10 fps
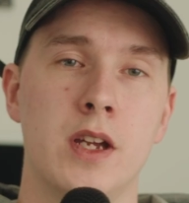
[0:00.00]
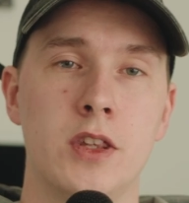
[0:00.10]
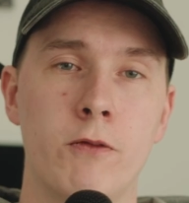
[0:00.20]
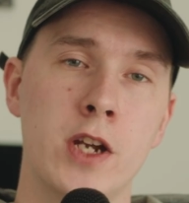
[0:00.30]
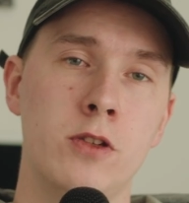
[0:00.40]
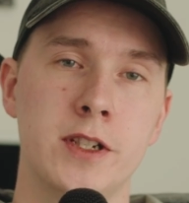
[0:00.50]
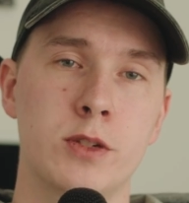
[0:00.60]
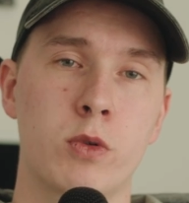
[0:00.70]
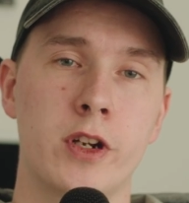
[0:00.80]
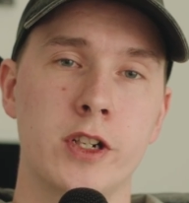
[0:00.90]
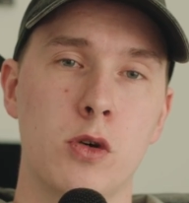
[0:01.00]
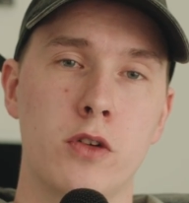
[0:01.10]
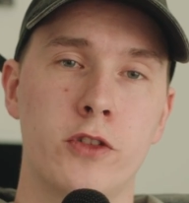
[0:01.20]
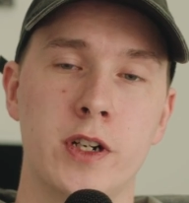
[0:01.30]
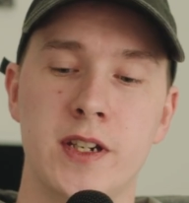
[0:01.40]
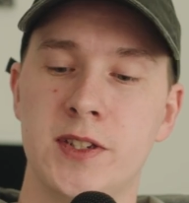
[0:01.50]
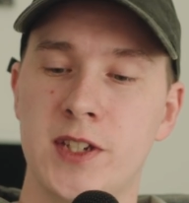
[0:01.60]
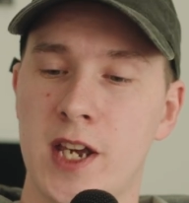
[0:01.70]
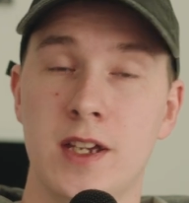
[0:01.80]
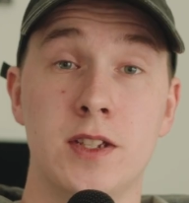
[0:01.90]
And the final lens we're going to go over is
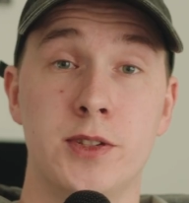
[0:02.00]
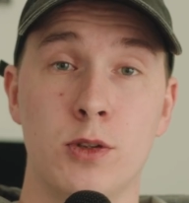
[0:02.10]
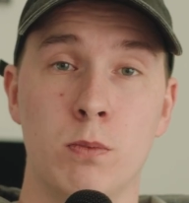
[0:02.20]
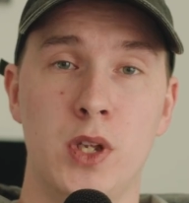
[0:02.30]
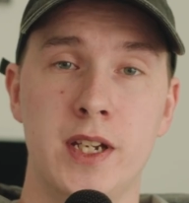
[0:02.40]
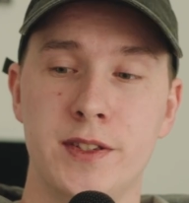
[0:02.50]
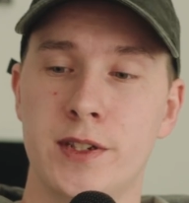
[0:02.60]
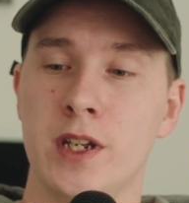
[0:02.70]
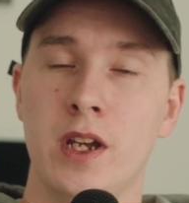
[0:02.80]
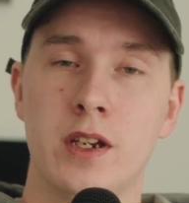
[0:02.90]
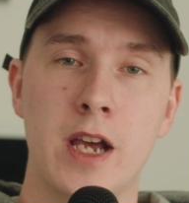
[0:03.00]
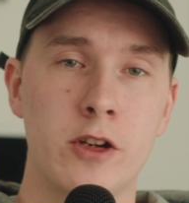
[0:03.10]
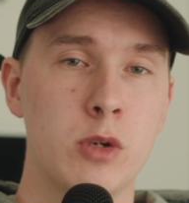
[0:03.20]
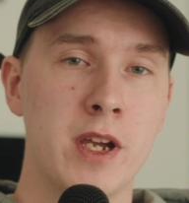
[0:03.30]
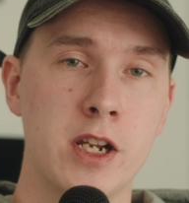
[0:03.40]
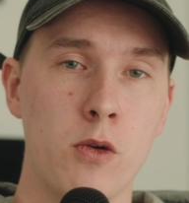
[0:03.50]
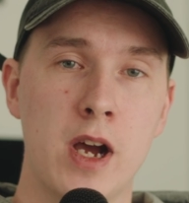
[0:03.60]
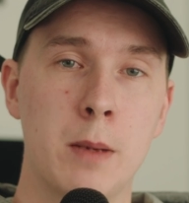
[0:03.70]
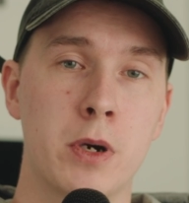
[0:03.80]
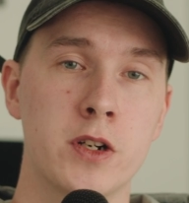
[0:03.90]
a zoom lens. Now, you may know
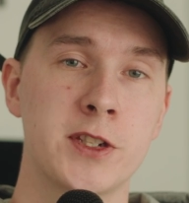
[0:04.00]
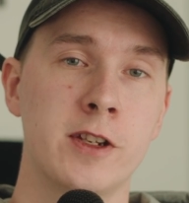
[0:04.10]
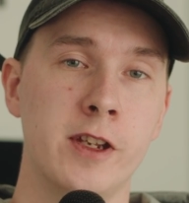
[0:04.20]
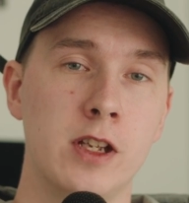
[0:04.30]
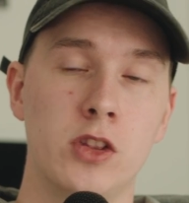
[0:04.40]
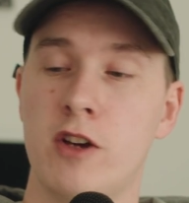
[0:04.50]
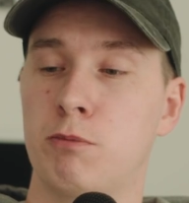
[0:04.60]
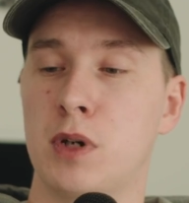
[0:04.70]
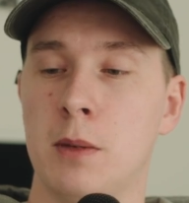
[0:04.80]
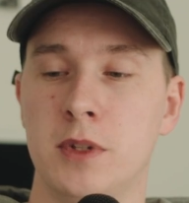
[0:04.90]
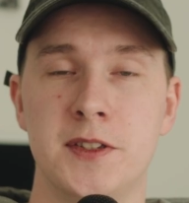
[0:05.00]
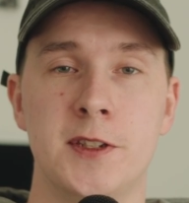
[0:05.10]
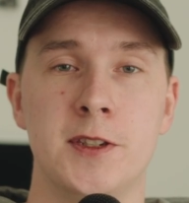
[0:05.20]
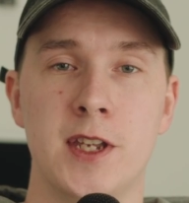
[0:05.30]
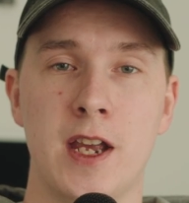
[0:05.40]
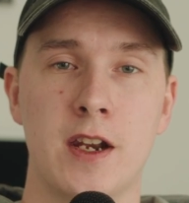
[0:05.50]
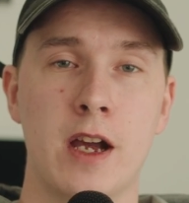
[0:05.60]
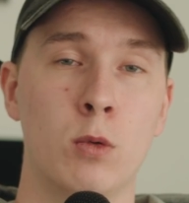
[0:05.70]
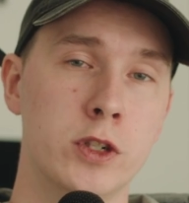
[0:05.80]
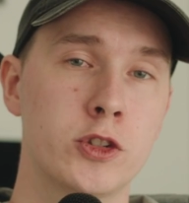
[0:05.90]
I personally love prime lenses, and
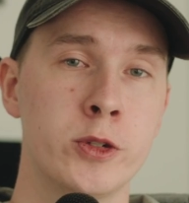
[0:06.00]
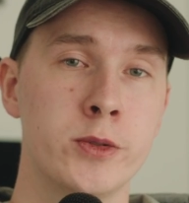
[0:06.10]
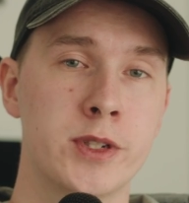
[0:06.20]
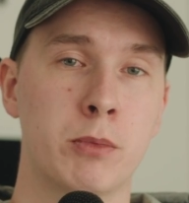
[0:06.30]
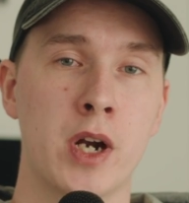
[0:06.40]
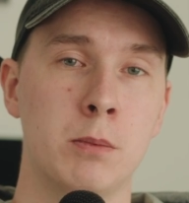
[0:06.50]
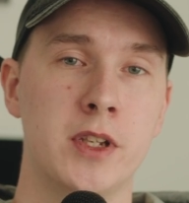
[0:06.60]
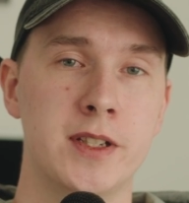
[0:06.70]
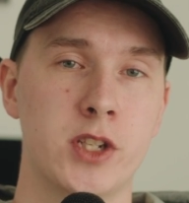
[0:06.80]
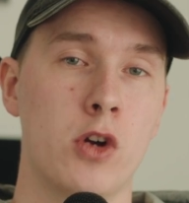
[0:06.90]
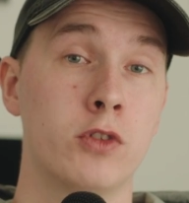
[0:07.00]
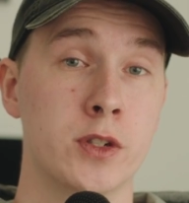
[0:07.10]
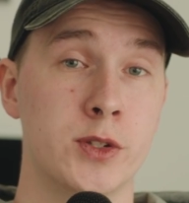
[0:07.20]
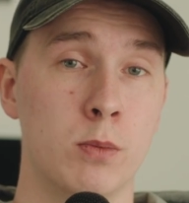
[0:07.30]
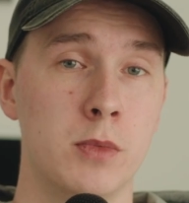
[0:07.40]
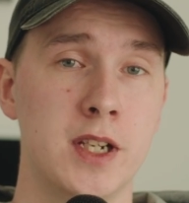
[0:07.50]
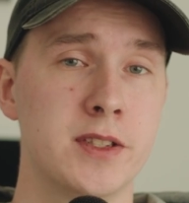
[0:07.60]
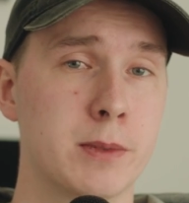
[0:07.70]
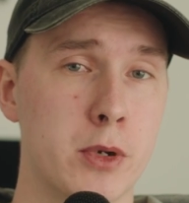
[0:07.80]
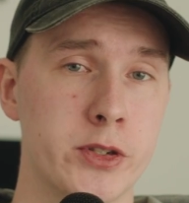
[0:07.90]
I will choose a prime lens over a zoom
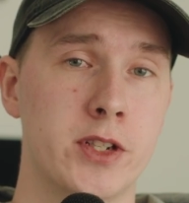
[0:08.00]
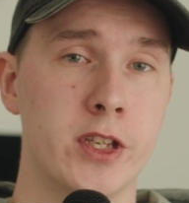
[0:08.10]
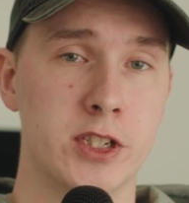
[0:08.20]
lens most of the